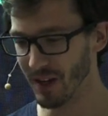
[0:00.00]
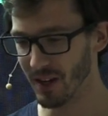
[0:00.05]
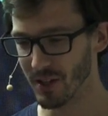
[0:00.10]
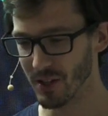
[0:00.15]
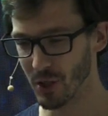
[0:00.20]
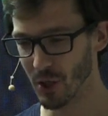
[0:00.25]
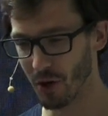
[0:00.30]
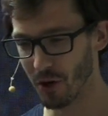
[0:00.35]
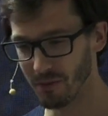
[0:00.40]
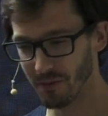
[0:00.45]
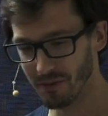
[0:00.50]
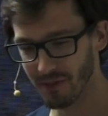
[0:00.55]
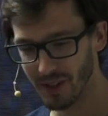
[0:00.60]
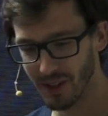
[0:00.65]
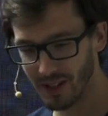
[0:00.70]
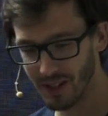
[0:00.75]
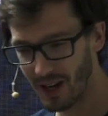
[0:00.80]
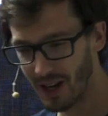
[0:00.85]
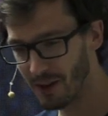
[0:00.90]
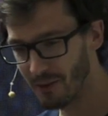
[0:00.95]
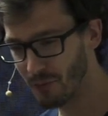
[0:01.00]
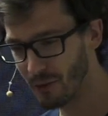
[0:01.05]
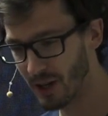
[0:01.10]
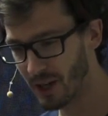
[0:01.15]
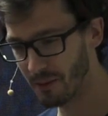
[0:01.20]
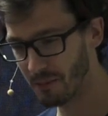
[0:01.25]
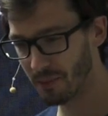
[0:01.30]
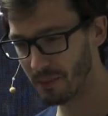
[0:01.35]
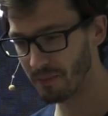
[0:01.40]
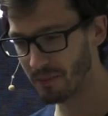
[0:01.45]
So, I'm
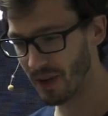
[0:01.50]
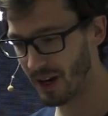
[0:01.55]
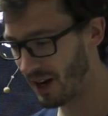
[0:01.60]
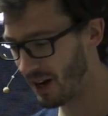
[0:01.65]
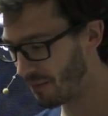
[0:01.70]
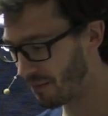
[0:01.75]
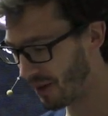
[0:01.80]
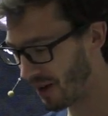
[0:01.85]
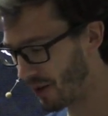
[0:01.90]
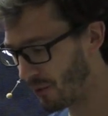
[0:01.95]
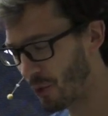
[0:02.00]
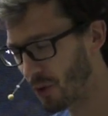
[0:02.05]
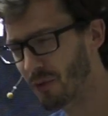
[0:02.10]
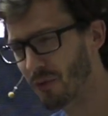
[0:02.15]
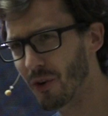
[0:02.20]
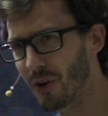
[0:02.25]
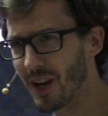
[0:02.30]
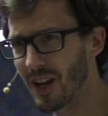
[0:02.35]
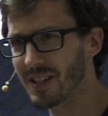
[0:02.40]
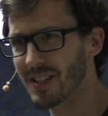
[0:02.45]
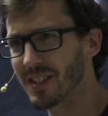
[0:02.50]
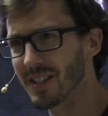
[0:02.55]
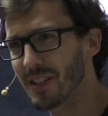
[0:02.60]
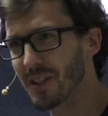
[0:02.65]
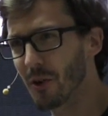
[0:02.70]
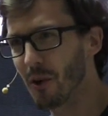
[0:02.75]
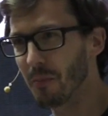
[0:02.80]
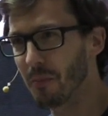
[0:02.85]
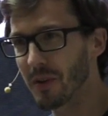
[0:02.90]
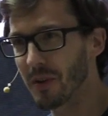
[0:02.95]
Philipp. I work for Elastic, the
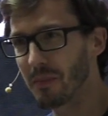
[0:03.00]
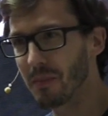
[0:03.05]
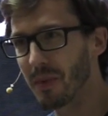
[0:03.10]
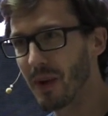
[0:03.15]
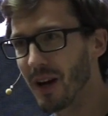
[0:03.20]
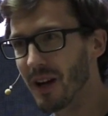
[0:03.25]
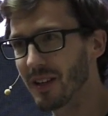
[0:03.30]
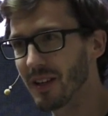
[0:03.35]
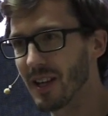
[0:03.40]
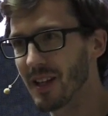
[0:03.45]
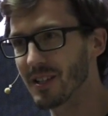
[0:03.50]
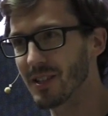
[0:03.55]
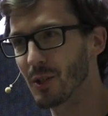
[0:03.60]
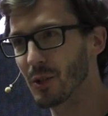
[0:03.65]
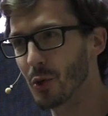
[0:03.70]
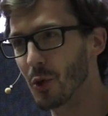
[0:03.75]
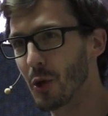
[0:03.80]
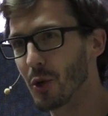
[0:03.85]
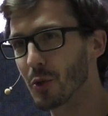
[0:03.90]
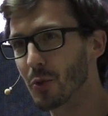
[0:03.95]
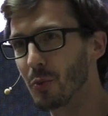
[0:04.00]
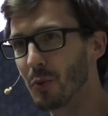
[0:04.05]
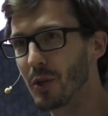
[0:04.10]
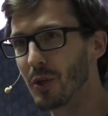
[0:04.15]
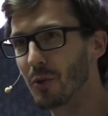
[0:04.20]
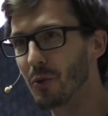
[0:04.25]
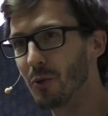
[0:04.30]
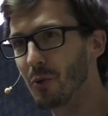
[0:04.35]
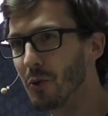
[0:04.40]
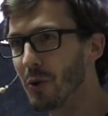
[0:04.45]
company behind Elasticsearch. We
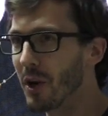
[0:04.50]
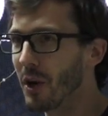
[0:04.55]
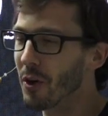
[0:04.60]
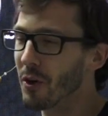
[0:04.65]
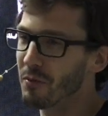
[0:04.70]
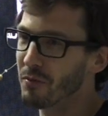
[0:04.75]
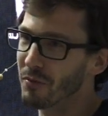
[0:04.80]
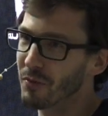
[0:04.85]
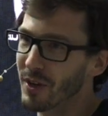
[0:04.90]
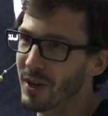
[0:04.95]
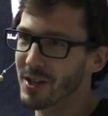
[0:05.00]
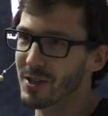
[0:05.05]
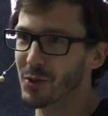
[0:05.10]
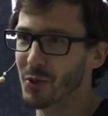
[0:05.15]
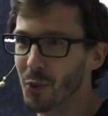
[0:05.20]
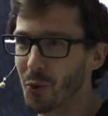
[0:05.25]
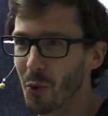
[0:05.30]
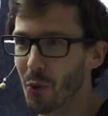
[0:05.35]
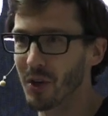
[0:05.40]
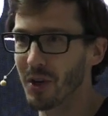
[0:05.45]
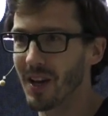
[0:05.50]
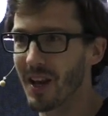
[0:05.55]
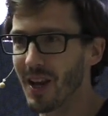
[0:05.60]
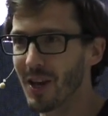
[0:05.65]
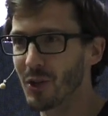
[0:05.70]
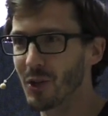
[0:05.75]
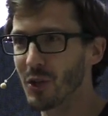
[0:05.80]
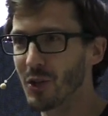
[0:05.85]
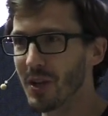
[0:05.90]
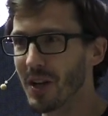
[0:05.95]
do a lot of cluster
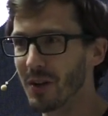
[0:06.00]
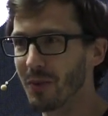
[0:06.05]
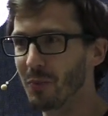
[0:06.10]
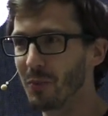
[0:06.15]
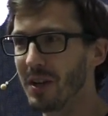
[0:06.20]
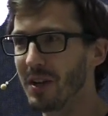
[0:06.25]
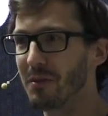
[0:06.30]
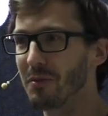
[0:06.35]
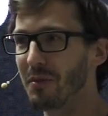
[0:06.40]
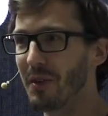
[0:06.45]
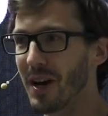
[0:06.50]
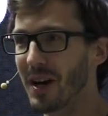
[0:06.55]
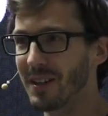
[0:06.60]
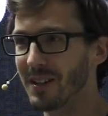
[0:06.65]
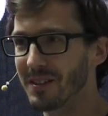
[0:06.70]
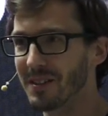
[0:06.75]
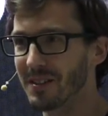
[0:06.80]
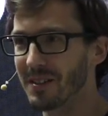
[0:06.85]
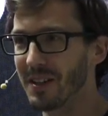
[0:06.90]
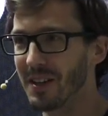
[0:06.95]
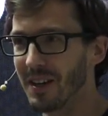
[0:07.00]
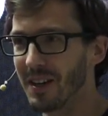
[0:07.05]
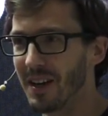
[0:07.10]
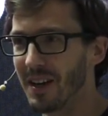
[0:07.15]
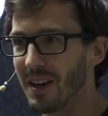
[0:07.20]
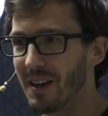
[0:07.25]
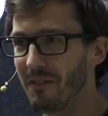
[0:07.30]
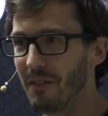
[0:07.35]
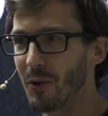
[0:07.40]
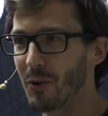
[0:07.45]
coordination and we fight
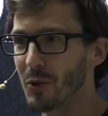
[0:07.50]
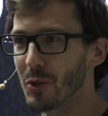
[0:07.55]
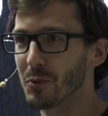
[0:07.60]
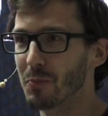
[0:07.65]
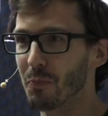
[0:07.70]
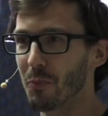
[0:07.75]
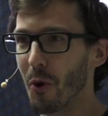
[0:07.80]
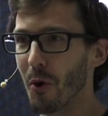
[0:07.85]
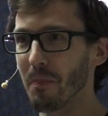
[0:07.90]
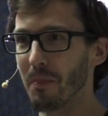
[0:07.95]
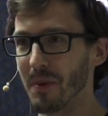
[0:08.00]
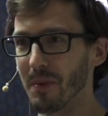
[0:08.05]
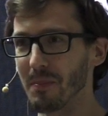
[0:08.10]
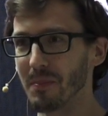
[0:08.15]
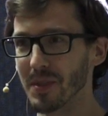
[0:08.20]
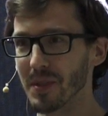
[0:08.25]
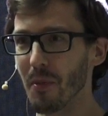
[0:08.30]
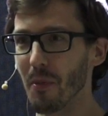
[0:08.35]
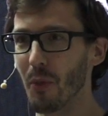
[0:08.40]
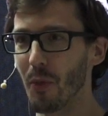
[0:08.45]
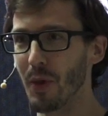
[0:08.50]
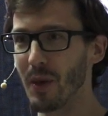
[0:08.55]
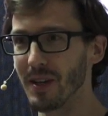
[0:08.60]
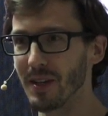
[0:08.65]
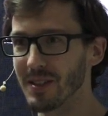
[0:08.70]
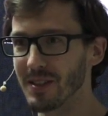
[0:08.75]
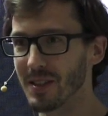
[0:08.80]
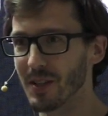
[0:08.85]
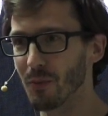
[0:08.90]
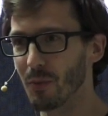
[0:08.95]
various problems and
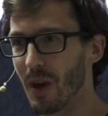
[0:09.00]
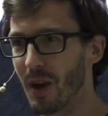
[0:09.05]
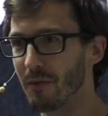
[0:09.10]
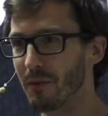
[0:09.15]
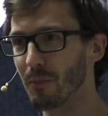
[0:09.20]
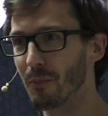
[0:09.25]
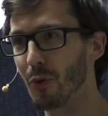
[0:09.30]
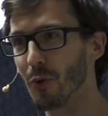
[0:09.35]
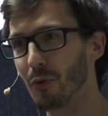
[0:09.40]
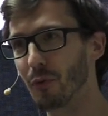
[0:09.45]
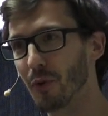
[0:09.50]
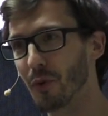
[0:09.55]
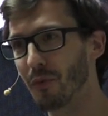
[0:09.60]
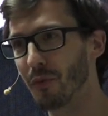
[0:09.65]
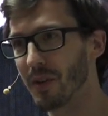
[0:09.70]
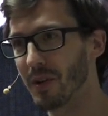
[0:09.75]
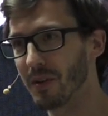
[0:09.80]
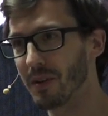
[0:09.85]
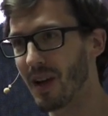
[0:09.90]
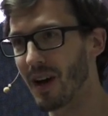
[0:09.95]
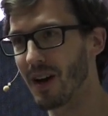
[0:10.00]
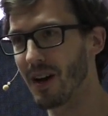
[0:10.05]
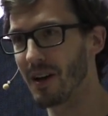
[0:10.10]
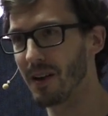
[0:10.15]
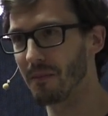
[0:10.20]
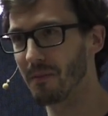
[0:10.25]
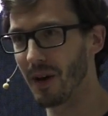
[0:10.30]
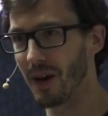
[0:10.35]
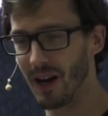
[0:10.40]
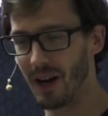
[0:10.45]
things that we have improved over the
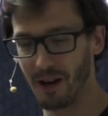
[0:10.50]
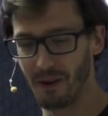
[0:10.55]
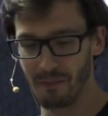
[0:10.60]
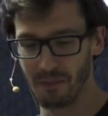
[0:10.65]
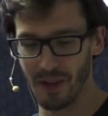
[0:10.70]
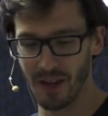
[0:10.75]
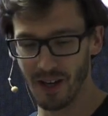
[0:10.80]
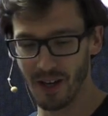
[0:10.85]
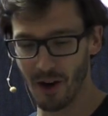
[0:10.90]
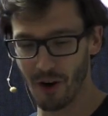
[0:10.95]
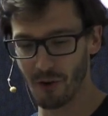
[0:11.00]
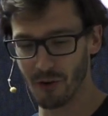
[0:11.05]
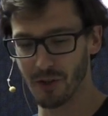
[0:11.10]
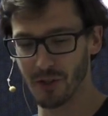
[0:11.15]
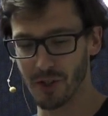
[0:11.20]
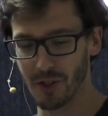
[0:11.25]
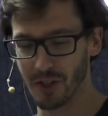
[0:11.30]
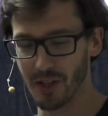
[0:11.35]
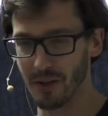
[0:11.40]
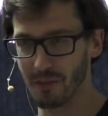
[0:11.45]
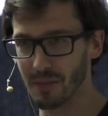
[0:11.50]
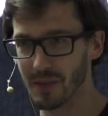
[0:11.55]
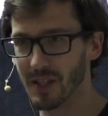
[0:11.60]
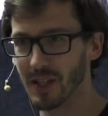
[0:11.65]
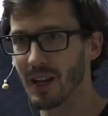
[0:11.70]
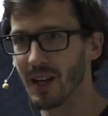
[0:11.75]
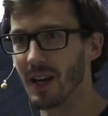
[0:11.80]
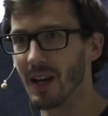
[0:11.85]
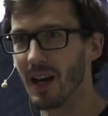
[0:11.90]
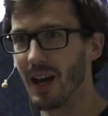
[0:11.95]
time in our systems.
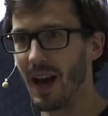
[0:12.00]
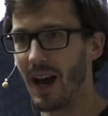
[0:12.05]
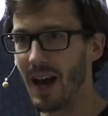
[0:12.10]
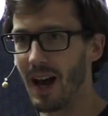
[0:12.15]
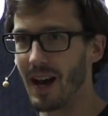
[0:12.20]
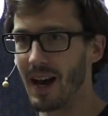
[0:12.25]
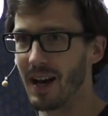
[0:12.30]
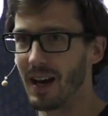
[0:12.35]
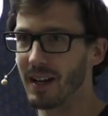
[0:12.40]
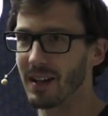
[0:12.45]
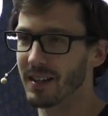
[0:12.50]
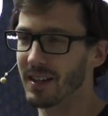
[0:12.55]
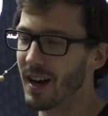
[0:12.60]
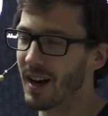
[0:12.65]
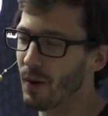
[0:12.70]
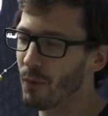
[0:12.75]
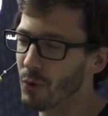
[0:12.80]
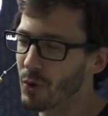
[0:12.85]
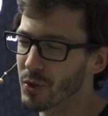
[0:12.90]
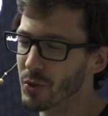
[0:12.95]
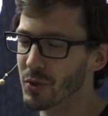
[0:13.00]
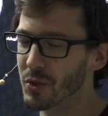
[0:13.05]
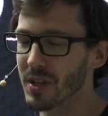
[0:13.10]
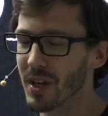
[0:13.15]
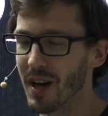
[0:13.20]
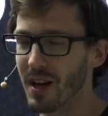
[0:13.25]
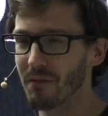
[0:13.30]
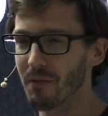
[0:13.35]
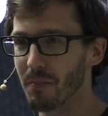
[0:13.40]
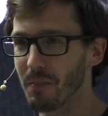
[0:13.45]
And I want to
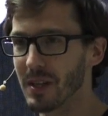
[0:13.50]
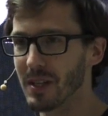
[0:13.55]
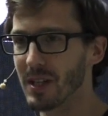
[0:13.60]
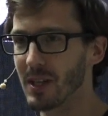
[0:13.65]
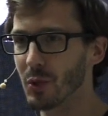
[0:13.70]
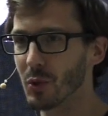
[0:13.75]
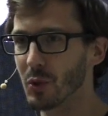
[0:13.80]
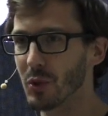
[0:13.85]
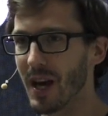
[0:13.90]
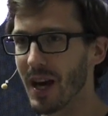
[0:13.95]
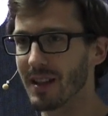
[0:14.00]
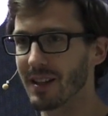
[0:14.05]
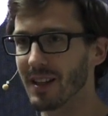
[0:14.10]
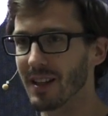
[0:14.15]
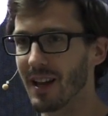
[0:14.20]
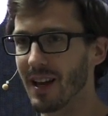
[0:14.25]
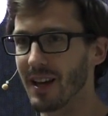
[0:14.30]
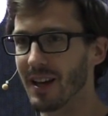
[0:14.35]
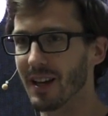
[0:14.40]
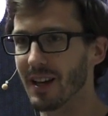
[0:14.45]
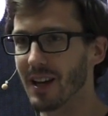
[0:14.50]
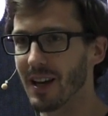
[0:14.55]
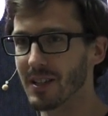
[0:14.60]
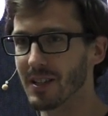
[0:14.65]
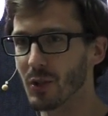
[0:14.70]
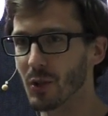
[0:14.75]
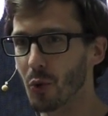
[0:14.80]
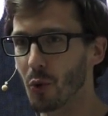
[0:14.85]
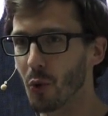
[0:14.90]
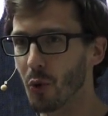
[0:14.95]
dive a bit into that and like
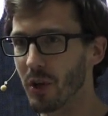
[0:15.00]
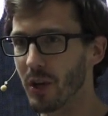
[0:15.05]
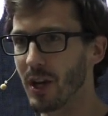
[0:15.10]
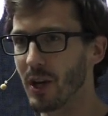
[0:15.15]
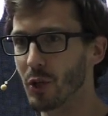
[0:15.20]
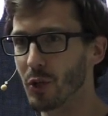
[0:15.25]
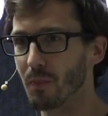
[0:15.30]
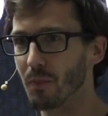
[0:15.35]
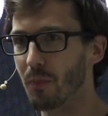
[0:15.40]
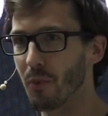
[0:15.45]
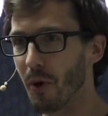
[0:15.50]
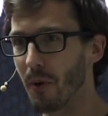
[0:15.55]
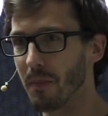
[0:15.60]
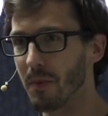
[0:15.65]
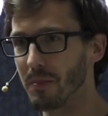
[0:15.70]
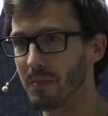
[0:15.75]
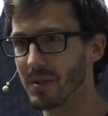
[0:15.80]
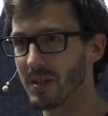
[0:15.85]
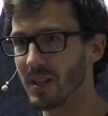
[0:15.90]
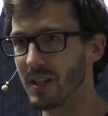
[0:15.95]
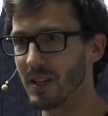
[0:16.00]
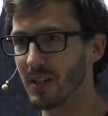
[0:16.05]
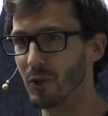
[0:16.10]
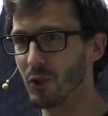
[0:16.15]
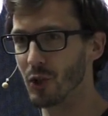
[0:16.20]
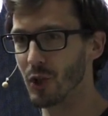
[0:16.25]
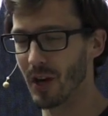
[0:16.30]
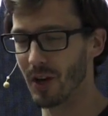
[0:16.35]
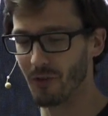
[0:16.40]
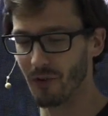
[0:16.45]
cluster coordination problems in
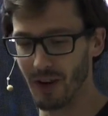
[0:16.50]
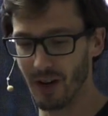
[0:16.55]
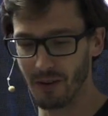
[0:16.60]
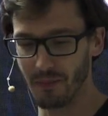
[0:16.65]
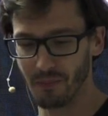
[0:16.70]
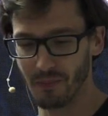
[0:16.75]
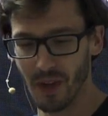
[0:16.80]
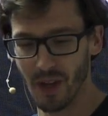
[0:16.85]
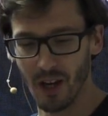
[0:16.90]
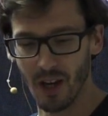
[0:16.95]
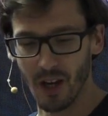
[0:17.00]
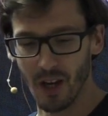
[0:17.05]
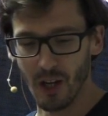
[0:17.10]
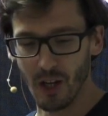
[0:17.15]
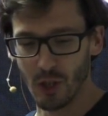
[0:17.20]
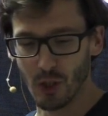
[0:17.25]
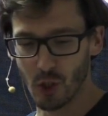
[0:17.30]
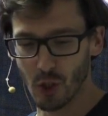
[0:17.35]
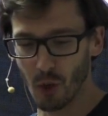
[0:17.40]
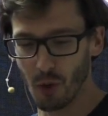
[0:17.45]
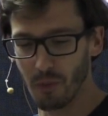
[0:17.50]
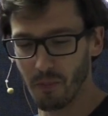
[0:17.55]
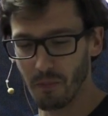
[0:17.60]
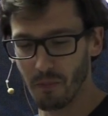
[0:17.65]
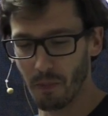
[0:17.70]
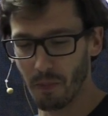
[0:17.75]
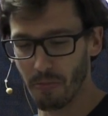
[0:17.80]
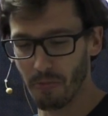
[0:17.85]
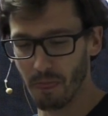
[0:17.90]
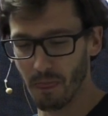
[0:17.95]
general. So,
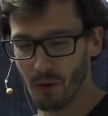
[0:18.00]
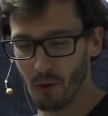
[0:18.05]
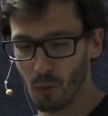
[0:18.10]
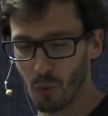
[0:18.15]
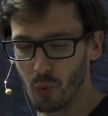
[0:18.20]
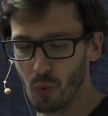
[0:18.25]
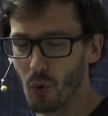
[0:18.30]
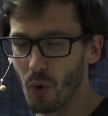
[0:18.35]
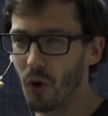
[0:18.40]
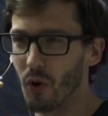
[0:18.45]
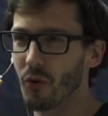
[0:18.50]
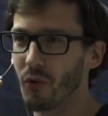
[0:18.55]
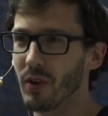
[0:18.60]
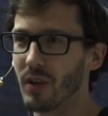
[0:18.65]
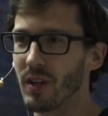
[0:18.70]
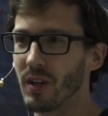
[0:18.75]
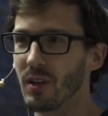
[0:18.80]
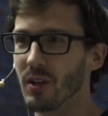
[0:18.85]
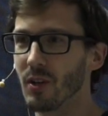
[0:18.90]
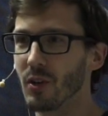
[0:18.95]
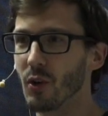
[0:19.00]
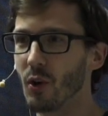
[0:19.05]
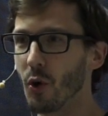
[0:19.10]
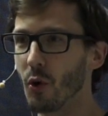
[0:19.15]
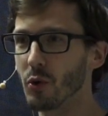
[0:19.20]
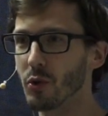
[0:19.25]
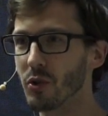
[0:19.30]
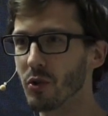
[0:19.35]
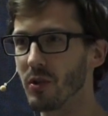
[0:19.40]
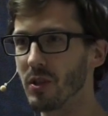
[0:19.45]
who already
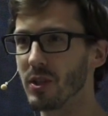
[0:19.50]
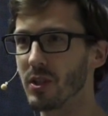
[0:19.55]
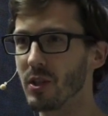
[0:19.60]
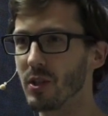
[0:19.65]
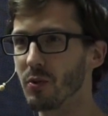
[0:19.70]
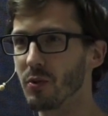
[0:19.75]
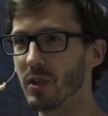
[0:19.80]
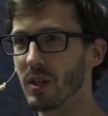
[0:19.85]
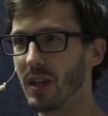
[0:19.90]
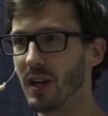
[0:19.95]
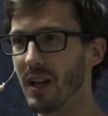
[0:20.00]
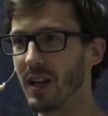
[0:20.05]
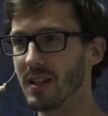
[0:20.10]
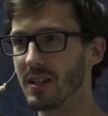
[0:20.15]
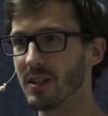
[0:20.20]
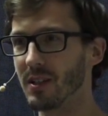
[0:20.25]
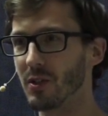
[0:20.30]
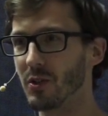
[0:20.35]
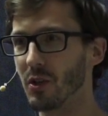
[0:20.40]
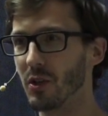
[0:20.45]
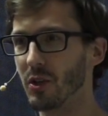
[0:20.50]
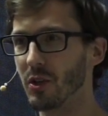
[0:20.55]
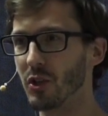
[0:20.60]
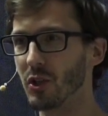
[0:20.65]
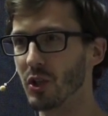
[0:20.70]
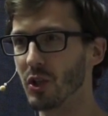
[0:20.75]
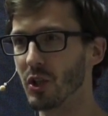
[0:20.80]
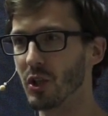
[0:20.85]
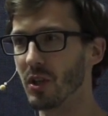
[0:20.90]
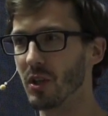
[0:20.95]
knows or is using
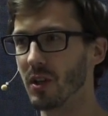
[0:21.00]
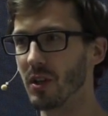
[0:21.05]
Elasticsearch?